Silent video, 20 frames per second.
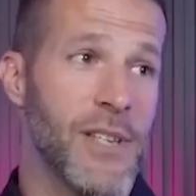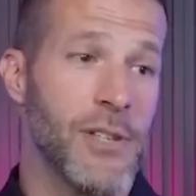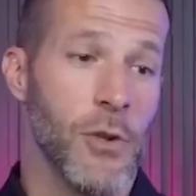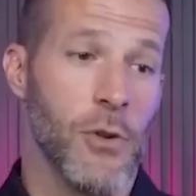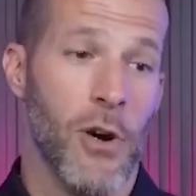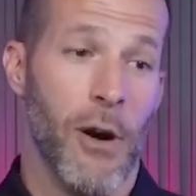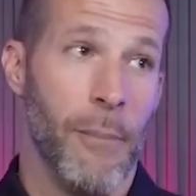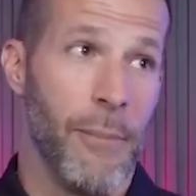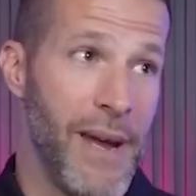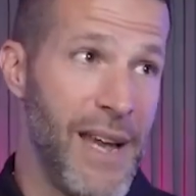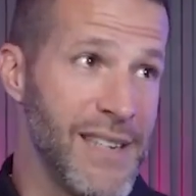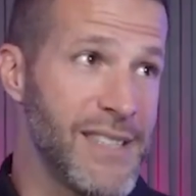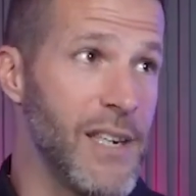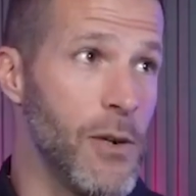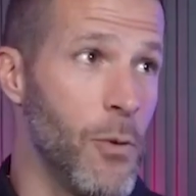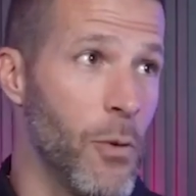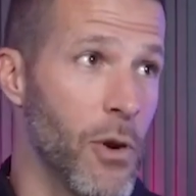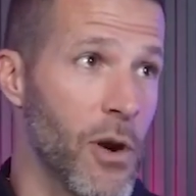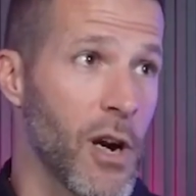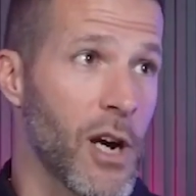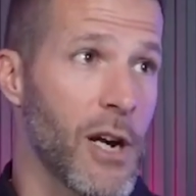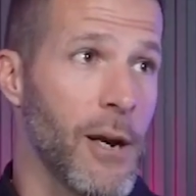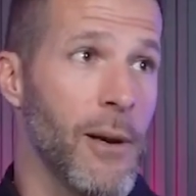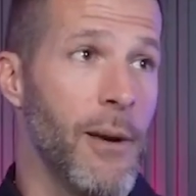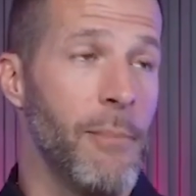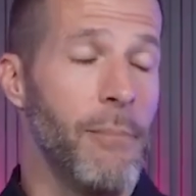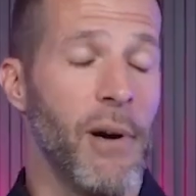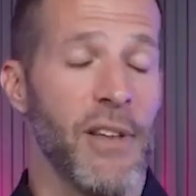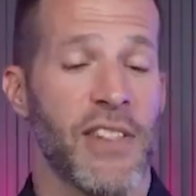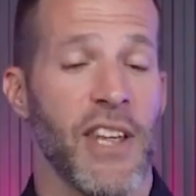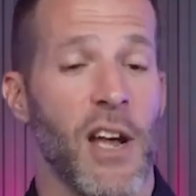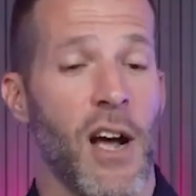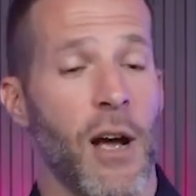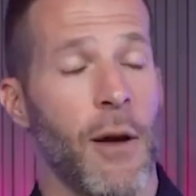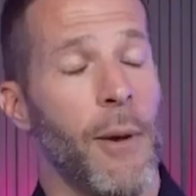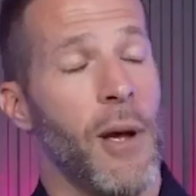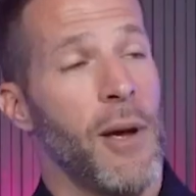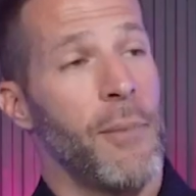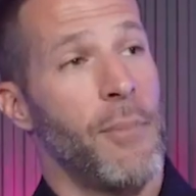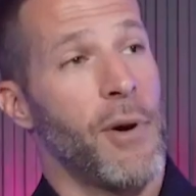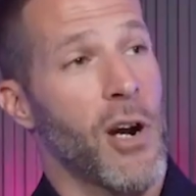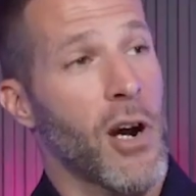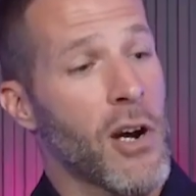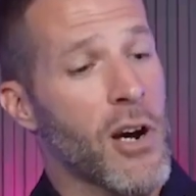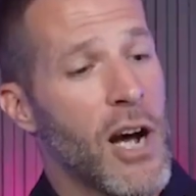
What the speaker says: that do amazing work, but our